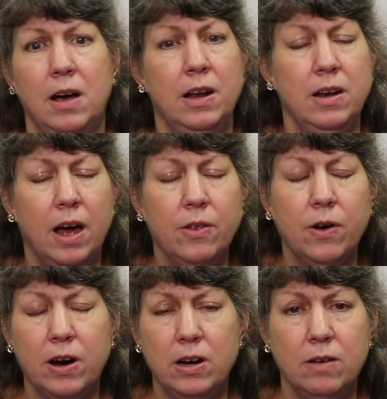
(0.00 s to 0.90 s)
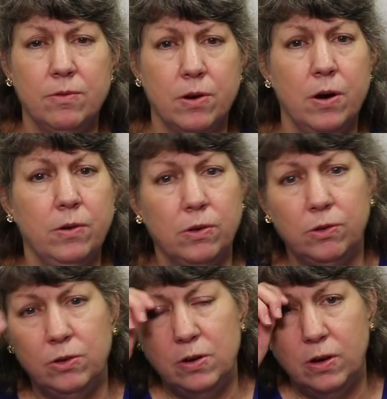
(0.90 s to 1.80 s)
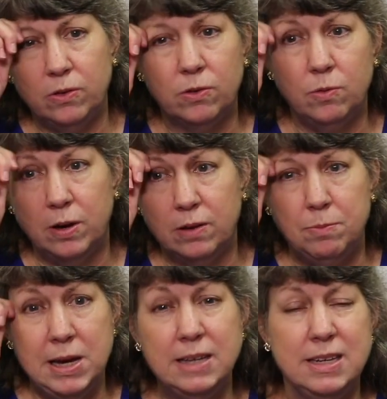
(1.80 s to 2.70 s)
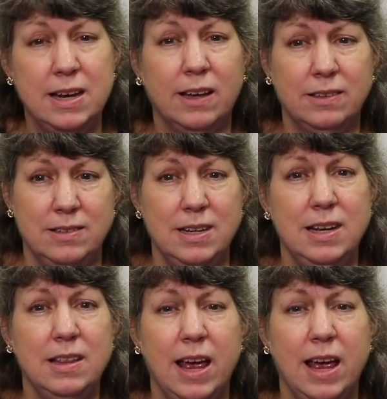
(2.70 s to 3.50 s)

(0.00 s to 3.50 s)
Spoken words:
Another area of growth is students with PTSD.